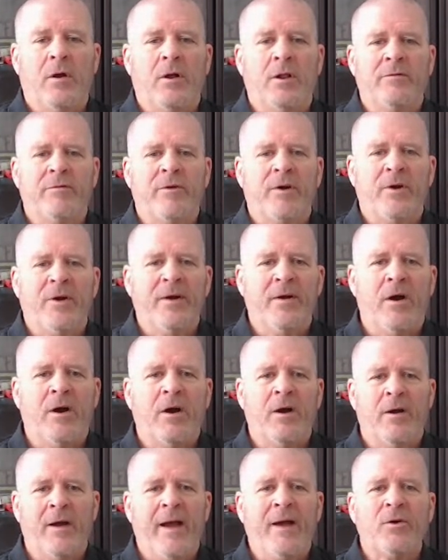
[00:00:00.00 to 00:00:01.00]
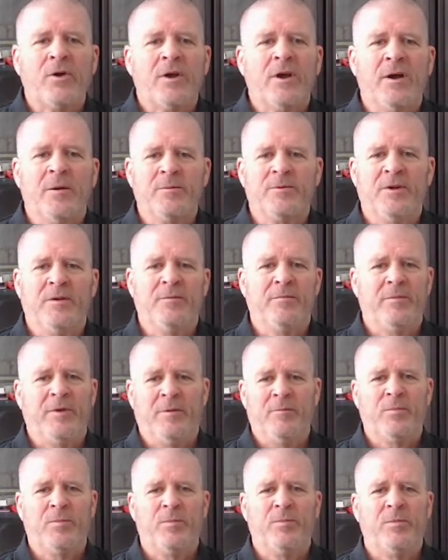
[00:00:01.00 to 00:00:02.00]
all of our outcomes
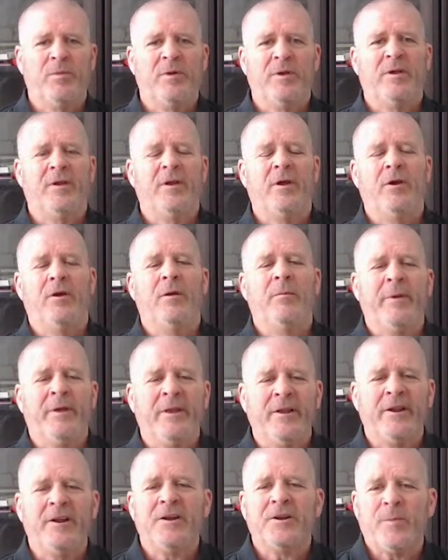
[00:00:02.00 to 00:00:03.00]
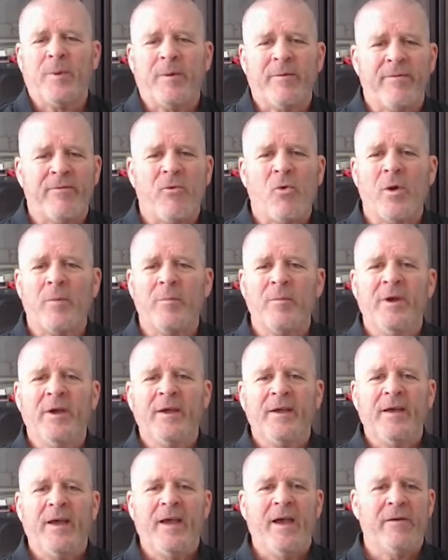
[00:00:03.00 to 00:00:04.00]
and ability to perform
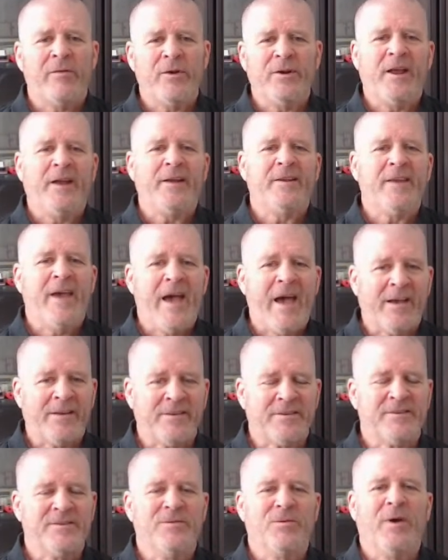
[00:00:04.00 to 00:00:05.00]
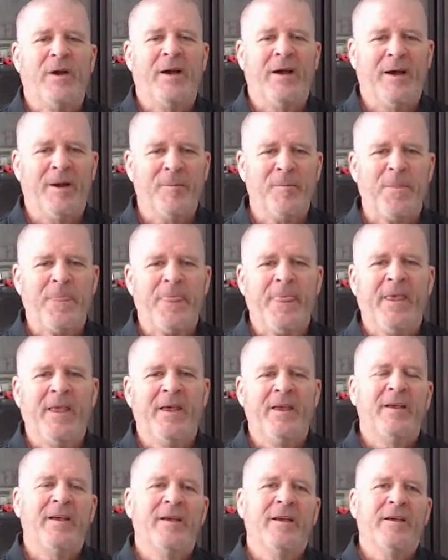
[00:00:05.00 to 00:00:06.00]
everyday tasks.
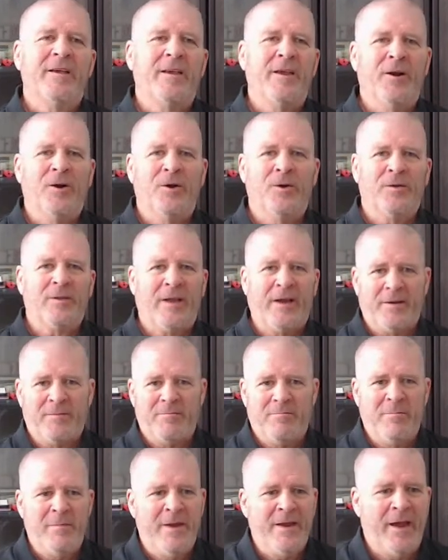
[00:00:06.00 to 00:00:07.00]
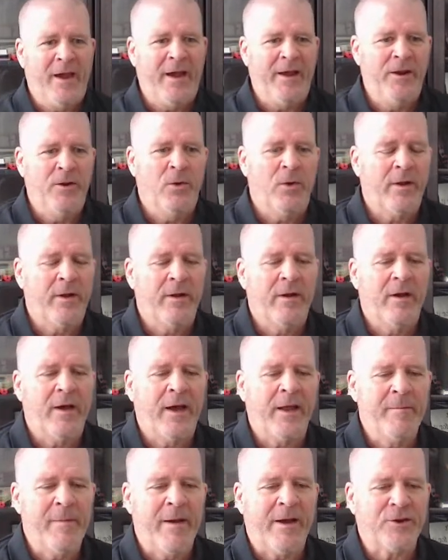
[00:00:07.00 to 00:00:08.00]
Like me, I know
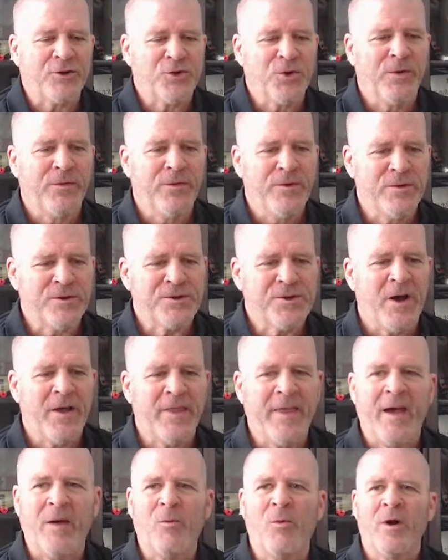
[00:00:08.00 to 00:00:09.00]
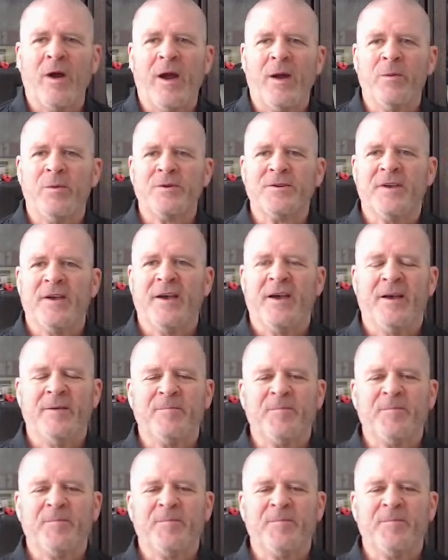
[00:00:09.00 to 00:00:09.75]
I'm not sure if you saw that where I was,